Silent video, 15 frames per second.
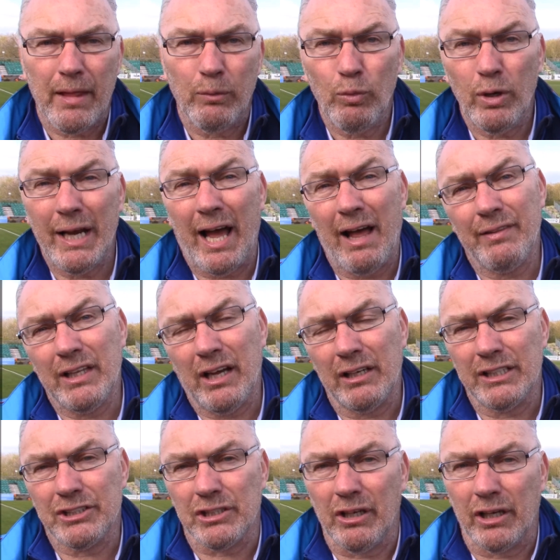
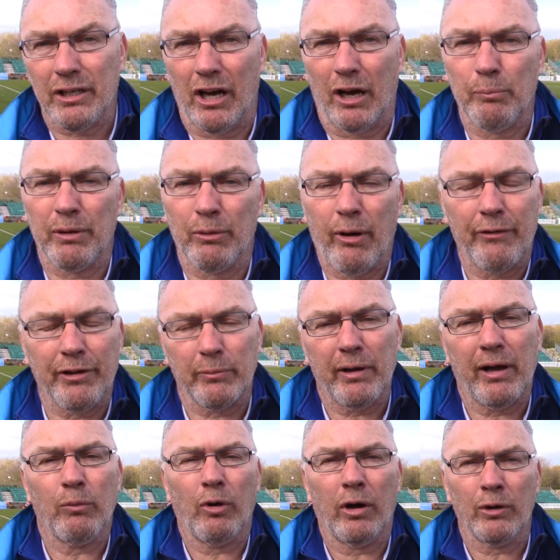Well, listen, I can't be worried
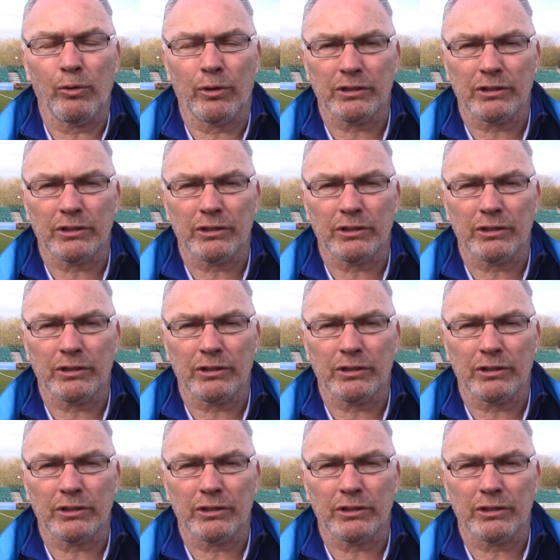about Whitehall